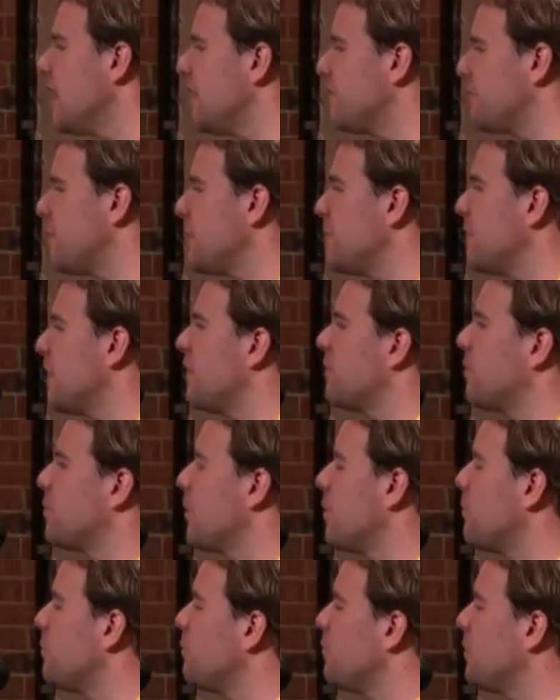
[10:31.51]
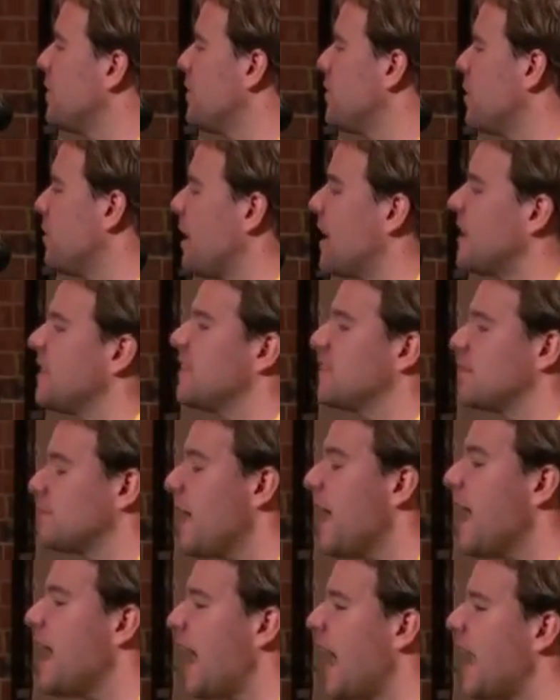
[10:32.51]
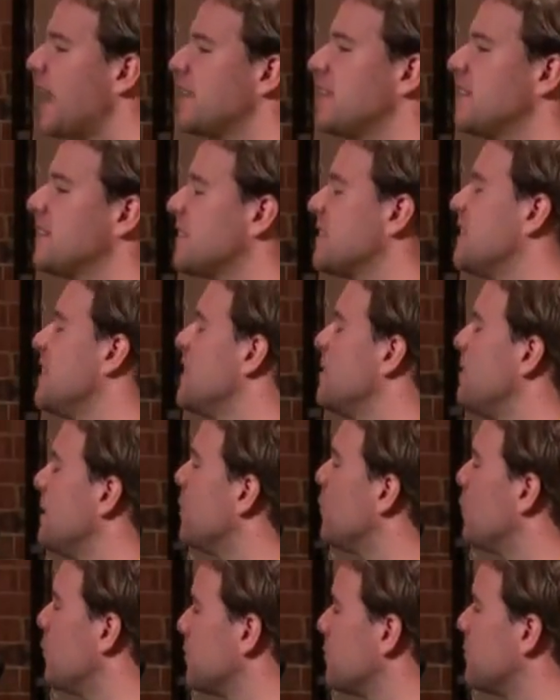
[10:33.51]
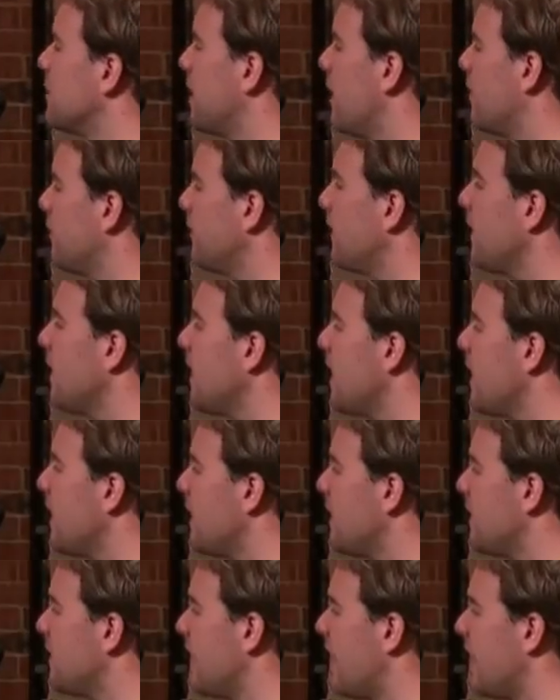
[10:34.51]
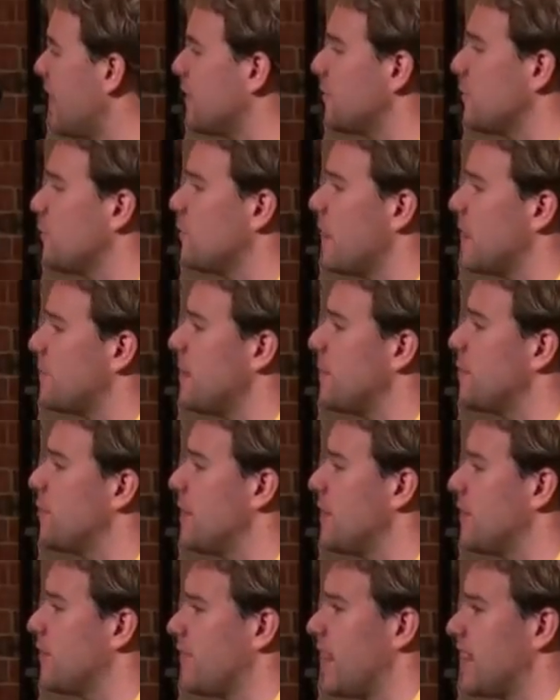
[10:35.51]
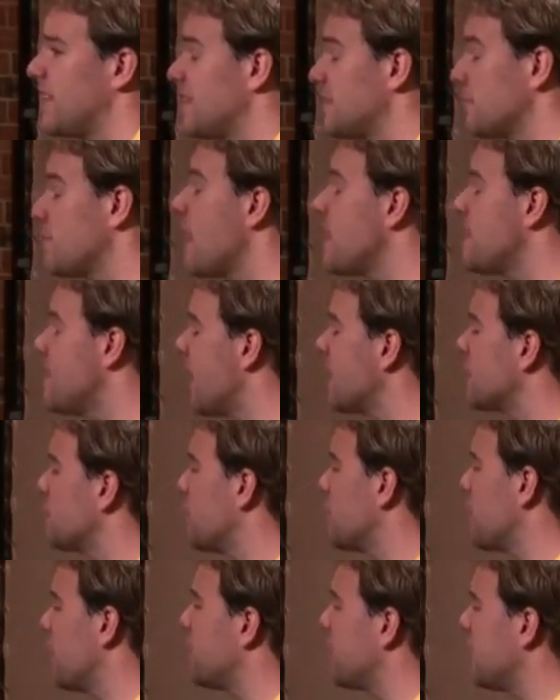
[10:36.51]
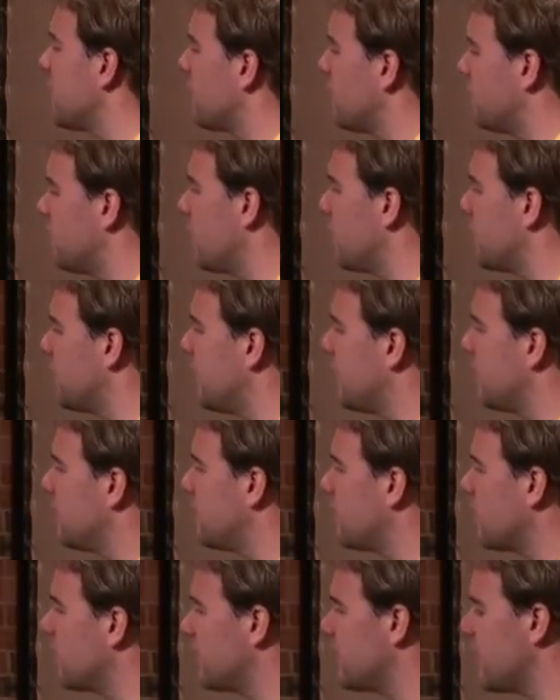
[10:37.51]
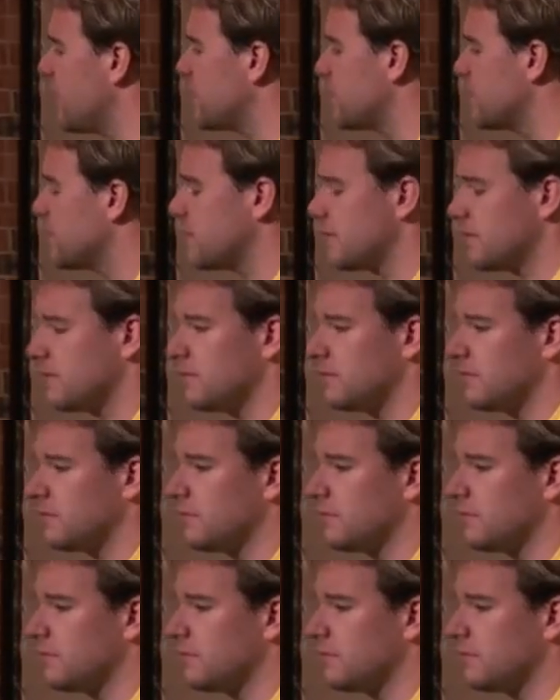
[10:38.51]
If people have a problem with the term atheism, atheists need to be awesome enough that when people hear of atheism, that's what they think of, not the negative connotations.